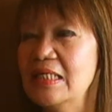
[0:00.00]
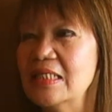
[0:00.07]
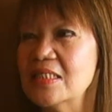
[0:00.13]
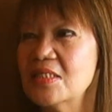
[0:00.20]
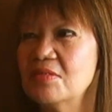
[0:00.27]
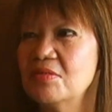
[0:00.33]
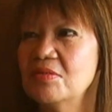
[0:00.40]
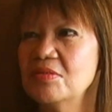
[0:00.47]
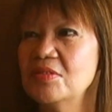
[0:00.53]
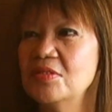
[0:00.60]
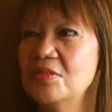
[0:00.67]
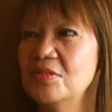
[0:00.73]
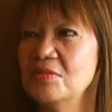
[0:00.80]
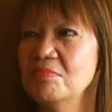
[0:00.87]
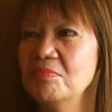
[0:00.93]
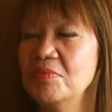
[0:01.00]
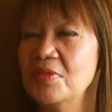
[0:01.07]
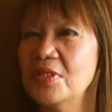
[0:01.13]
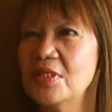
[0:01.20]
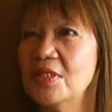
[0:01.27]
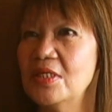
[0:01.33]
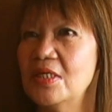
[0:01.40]
So, you know,
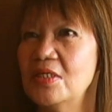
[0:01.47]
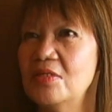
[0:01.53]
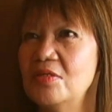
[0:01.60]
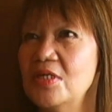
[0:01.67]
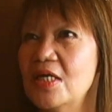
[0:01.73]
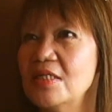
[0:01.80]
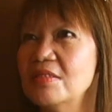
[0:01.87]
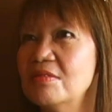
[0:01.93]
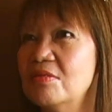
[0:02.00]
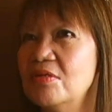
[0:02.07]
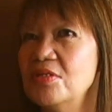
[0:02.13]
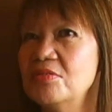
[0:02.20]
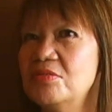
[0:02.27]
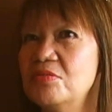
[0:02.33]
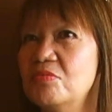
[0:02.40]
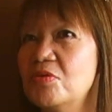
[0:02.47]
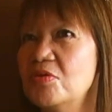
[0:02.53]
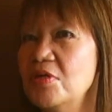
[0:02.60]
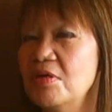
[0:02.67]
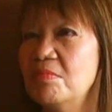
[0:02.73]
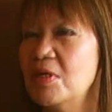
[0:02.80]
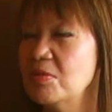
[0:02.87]
you're not going to
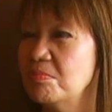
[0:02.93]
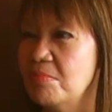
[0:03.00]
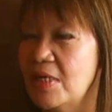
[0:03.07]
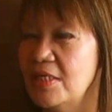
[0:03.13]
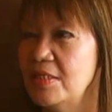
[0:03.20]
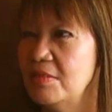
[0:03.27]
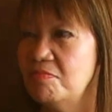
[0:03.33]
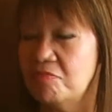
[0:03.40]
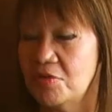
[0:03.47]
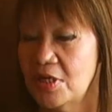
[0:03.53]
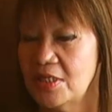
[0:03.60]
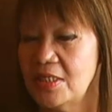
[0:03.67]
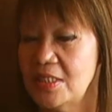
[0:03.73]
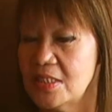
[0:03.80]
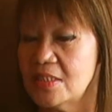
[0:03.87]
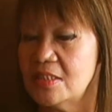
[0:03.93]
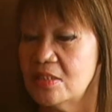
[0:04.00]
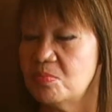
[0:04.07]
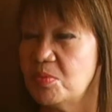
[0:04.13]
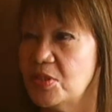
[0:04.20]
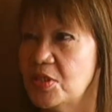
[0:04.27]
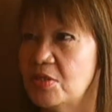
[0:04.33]
worry about money for at least
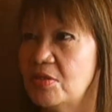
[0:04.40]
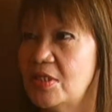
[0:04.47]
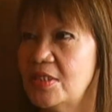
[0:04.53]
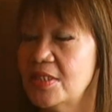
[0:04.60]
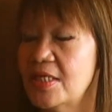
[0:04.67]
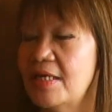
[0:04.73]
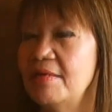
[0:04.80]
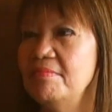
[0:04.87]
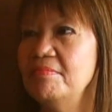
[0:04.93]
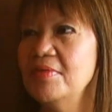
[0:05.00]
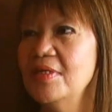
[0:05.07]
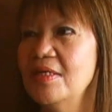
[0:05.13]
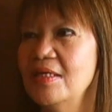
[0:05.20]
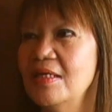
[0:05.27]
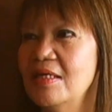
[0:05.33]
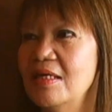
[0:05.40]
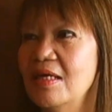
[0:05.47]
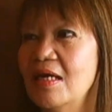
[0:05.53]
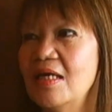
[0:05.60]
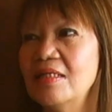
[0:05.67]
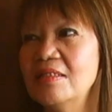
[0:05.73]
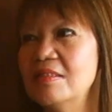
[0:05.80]
this particular time.
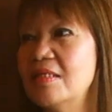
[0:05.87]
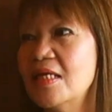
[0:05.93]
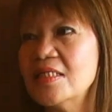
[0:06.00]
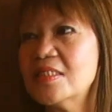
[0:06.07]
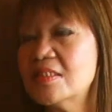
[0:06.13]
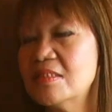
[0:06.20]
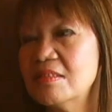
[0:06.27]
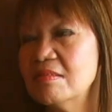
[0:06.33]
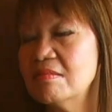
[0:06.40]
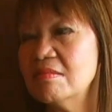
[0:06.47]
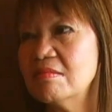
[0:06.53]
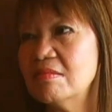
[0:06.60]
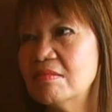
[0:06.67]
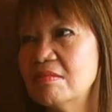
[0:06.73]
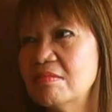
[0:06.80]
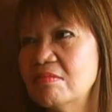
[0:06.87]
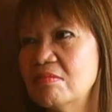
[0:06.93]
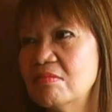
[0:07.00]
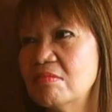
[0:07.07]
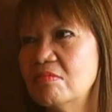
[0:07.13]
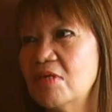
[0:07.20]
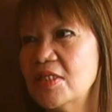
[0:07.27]
And that's
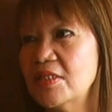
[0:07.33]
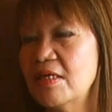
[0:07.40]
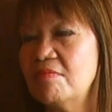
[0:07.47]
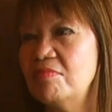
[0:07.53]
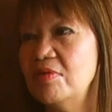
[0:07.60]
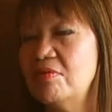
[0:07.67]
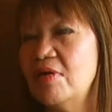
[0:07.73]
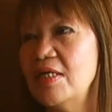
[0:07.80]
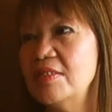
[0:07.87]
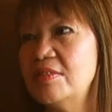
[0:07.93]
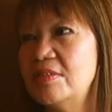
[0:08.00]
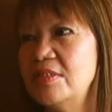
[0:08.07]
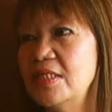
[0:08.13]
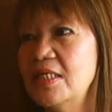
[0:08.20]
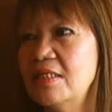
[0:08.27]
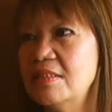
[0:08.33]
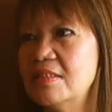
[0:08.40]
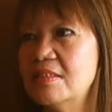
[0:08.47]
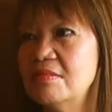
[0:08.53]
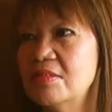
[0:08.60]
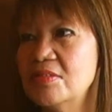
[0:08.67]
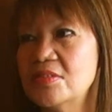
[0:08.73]
what every writer
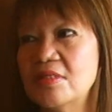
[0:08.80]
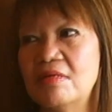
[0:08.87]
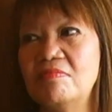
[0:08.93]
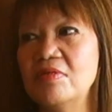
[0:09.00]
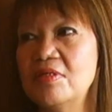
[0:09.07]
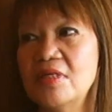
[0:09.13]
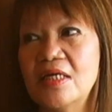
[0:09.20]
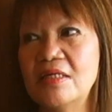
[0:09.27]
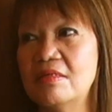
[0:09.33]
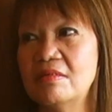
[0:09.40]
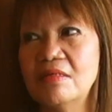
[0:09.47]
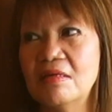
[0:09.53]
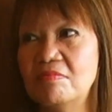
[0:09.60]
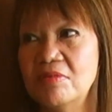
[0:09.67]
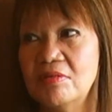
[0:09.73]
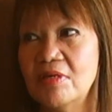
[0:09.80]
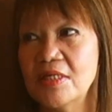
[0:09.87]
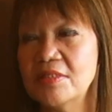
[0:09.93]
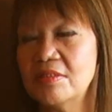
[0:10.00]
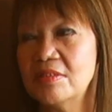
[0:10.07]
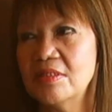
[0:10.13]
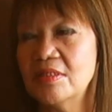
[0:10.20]
needs, because every
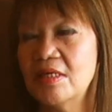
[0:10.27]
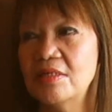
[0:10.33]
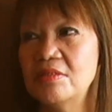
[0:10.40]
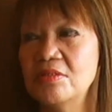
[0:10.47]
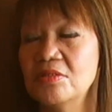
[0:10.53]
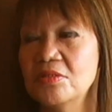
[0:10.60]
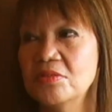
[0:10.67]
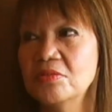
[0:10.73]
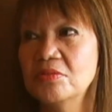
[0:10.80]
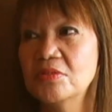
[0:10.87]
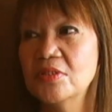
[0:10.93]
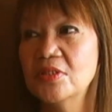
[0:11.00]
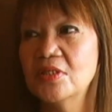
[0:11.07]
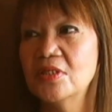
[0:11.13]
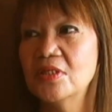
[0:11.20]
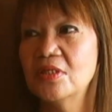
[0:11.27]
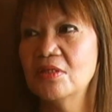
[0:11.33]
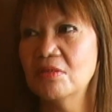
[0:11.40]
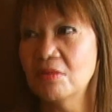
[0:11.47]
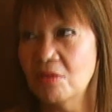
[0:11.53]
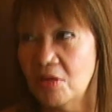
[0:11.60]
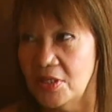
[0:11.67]
writer that I know,
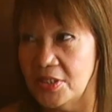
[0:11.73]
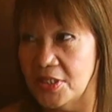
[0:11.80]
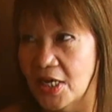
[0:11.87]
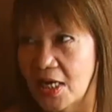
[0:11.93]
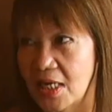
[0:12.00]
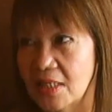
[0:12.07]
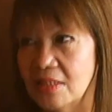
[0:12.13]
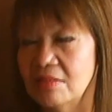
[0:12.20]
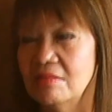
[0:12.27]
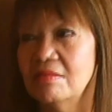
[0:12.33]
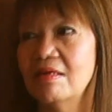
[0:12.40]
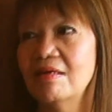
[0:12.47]
or young,